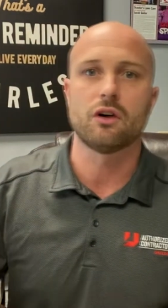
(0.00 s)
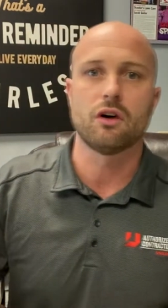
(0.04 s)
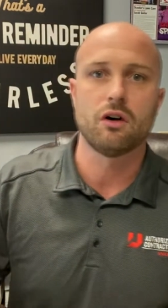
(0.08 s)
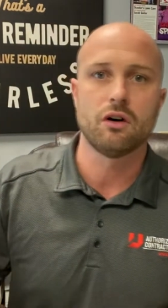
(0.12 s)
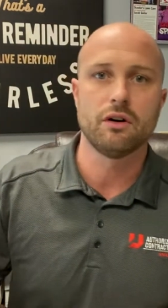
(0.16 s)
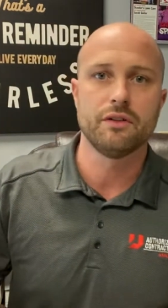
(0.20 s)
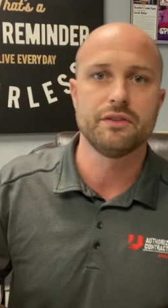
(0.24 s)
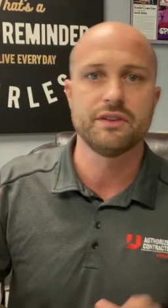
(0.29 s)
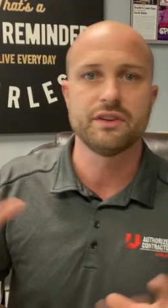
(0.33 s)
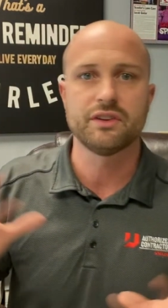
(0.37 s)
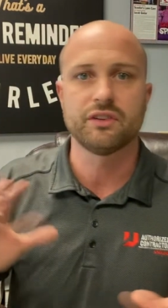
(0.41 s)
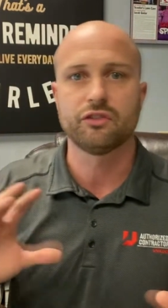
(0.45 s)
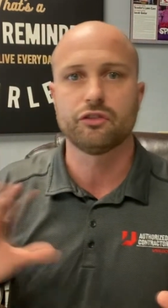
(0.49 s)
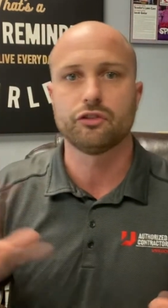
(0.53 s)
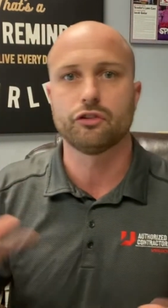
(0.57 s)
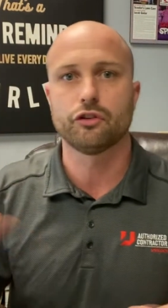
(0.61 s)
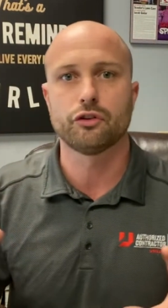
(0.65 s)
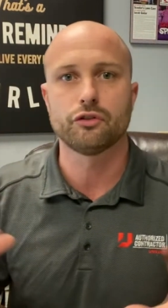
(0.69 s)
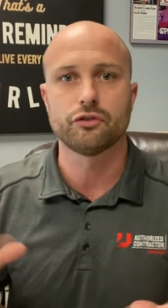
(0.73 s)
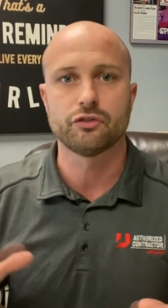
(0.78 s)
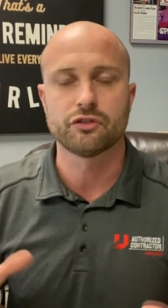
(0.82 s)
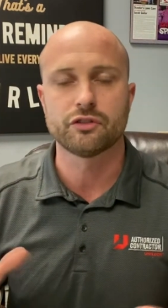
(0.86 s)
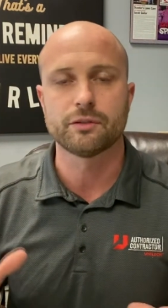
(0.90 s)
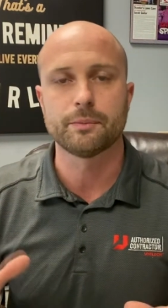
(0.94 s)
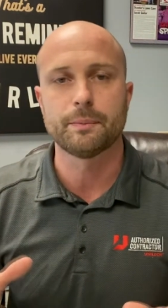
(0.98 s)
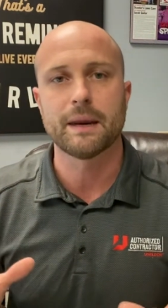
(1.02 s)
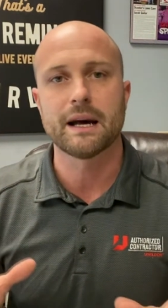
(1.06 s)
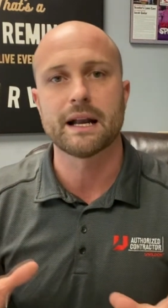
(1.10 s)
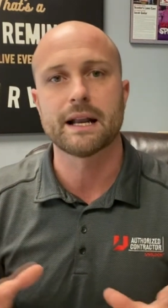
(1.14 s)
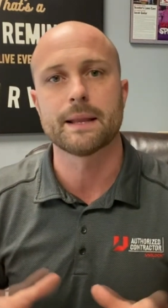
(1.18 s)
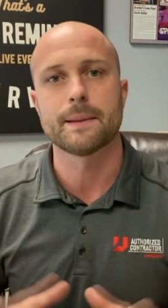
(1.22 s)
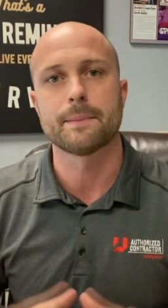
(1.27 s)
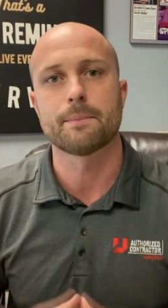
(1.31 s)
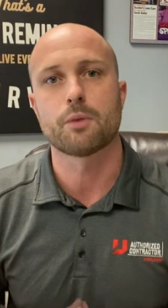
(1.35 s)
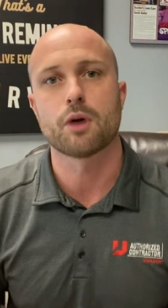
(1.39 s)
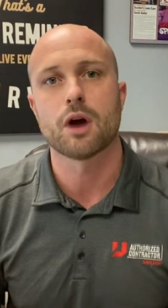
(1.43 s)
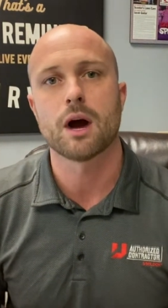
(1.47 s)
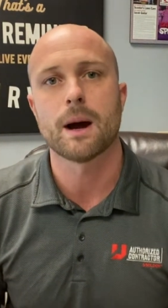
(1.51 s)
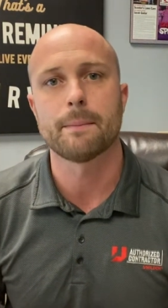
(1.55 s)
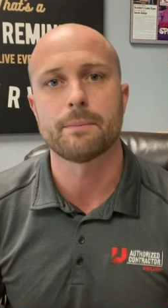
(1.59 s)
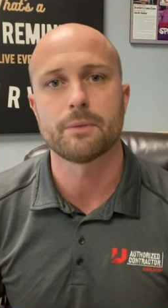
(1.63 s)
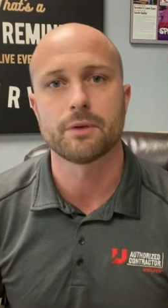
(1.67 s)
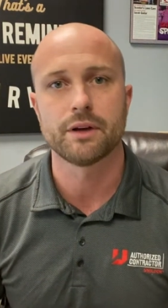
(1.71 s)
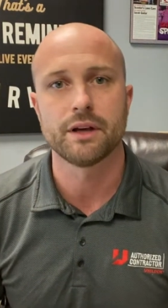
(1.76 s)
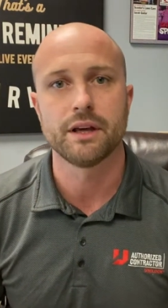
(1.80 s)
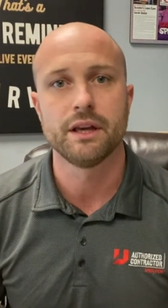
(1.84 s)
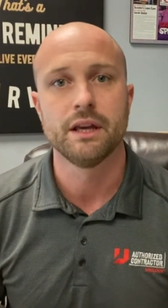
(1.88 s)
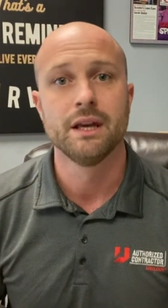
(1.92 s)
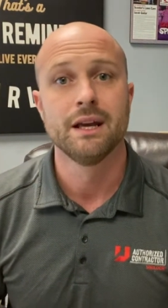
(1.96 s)
on the certain spot of the
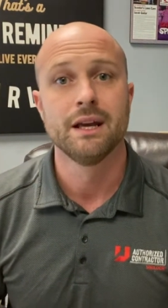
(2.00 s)
property